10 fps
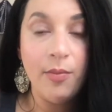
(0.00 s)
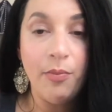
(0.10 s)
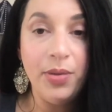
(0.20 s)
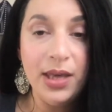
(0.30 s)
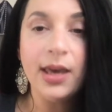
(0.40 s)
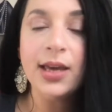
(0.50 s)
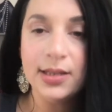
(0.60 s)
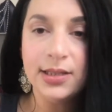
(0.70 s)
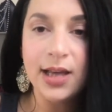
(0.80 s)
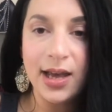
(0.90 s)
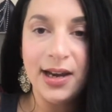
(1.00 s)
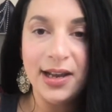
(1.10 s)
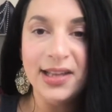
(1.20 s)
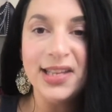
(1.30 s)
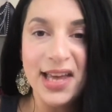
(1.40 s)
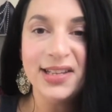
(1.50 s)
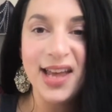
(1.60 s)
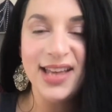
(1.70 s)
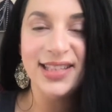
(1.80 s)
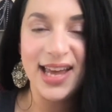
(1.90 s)
being anti-Zion
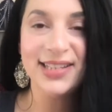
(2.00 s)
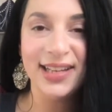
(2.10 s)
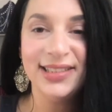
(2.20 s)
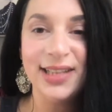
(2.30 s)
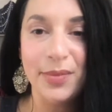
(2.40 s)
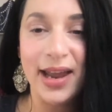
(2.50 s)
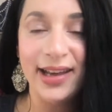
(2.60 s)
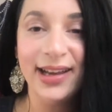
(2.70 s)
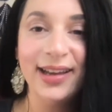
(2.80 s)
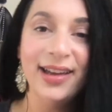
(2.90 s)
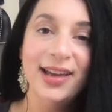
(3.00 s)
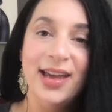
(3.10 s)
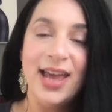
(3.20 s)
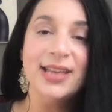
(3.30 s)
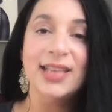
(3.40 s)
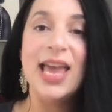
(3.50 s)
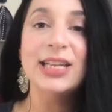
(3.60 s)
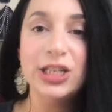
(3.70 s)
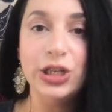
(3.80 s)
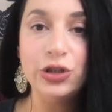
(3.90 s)
is anti-Semitic, is
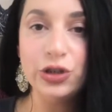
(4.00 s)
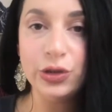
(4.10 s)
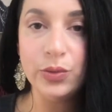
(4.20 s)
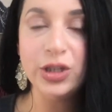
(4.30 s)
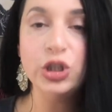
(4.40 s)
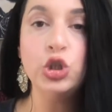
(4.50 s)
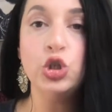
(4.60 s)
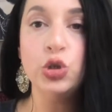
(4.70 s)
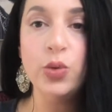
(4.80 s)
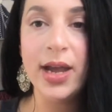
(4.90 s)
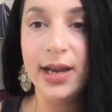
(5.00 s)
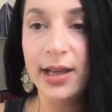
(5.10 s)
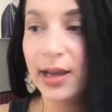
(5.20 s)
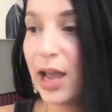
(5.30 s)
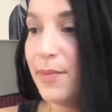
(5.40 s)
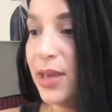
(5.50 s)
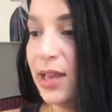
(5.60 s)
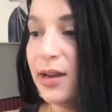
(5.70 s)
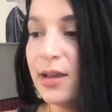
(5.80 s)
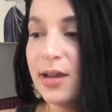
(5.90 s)
anti-Jew, is Jew-hating. I mean,